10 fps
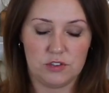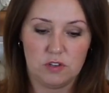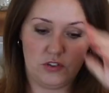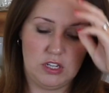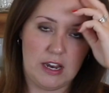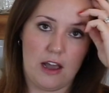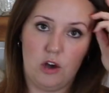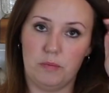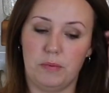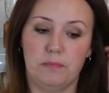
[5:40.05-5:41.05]
So if you need
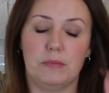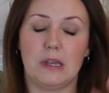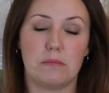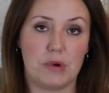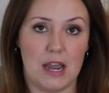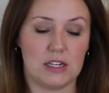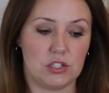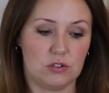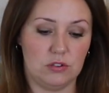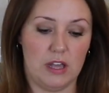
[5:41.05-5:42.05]
help, like
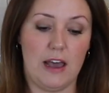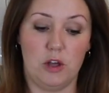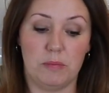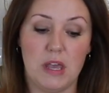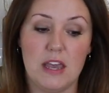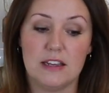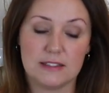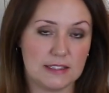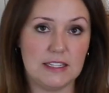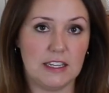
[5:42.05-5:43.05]
practical help
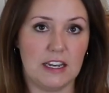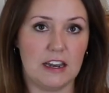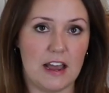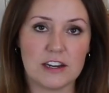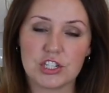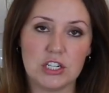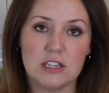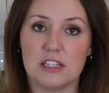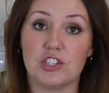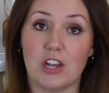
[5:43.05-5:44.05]
seeing it in
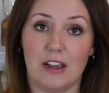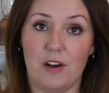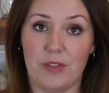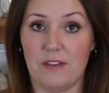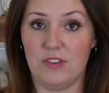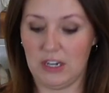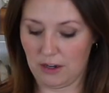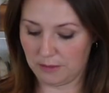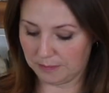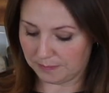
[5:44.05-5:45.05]
action, then check out that video.